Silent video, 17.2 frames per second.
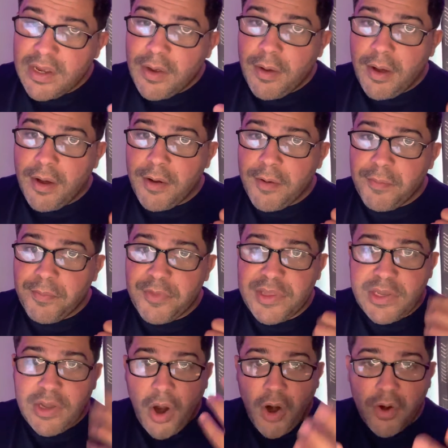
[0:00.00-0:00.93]

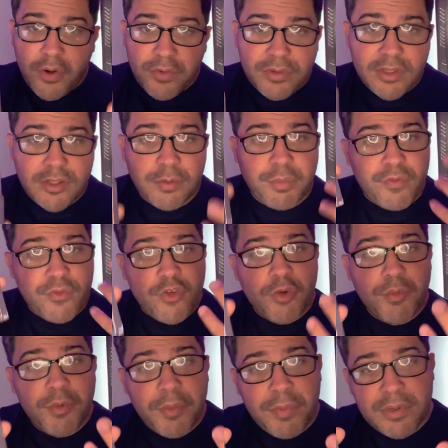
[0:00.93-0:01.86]
the art that the
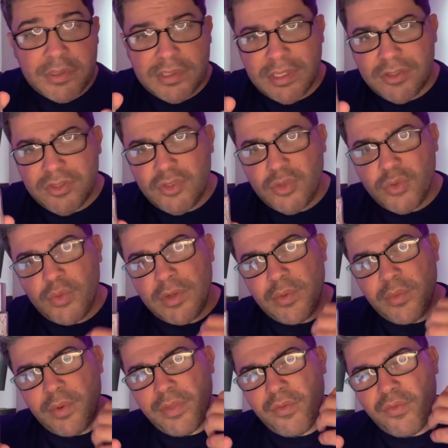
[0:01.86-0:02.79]
perfumer puts into it
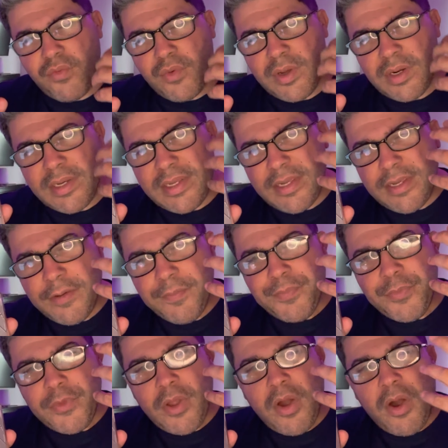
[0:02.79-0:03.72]
with really
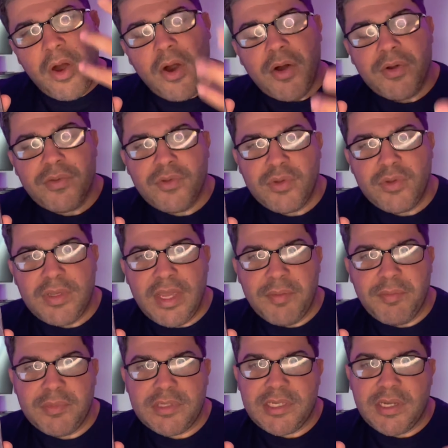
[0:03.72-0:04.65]
hard to get
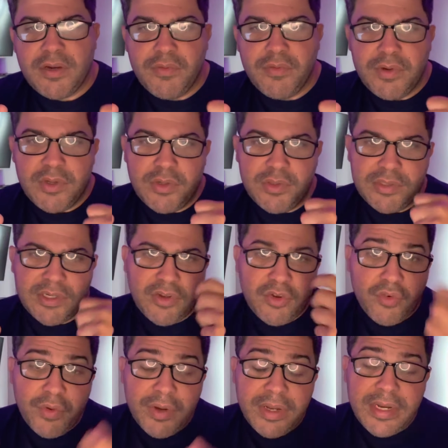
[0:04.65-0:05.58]
materials and
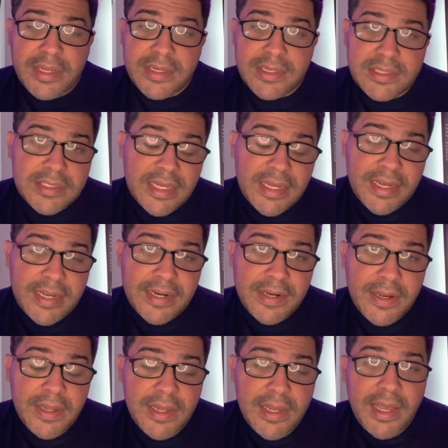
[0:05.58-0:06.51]
ingredients. And
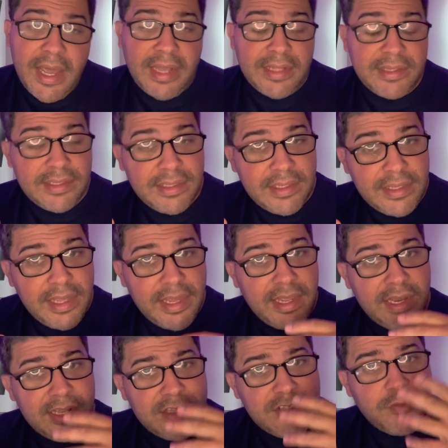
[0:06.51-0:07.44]
at the end of the
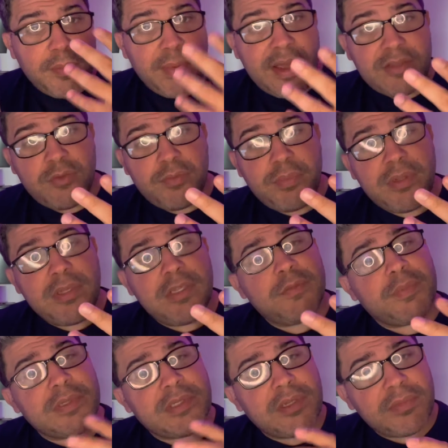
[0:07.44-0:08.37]
day, it is a masterpiece,
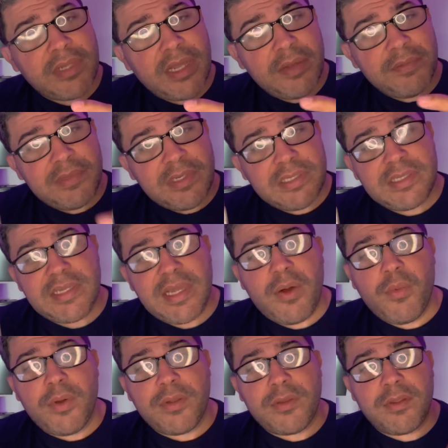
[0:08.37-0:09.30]
but sometimes it's
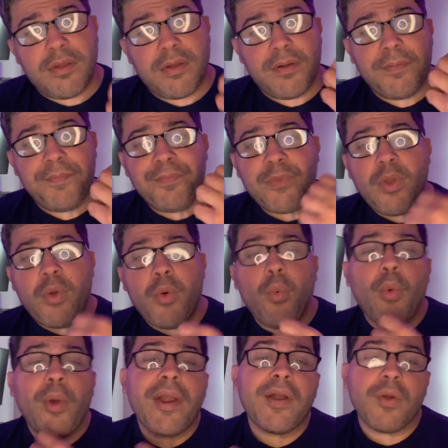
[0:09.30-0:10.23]
not what the
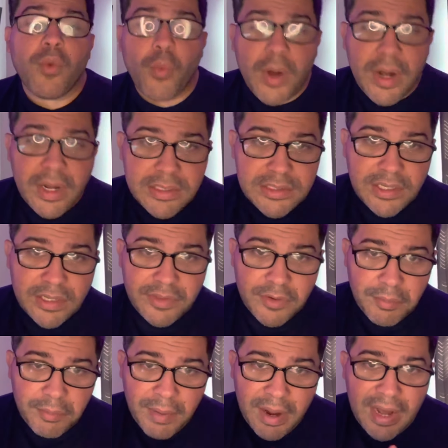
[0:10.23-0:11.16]
wearer wants on their
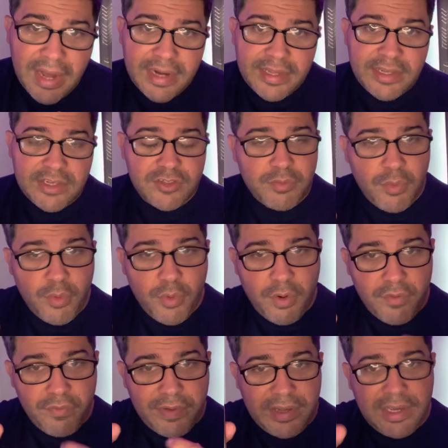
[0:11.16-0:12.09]
body. It's more
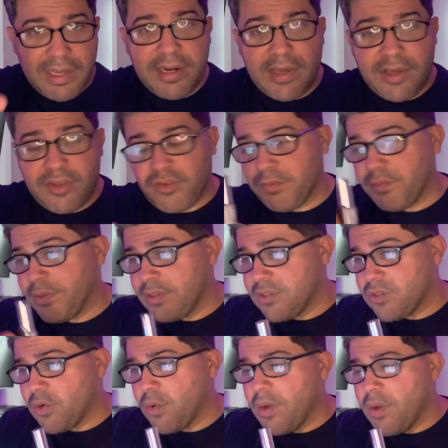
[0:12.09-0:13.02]
of a collection piece.
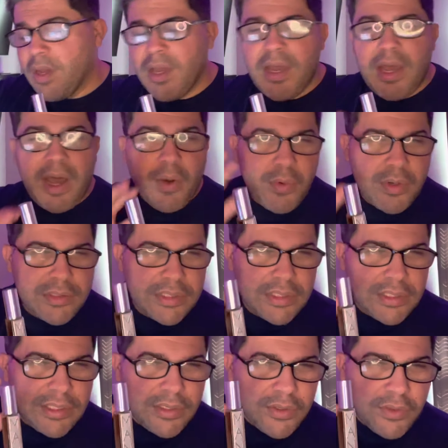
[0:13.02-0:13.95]
So I was a
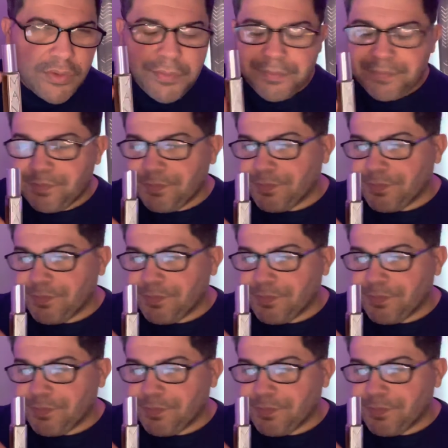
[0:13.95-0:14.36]
little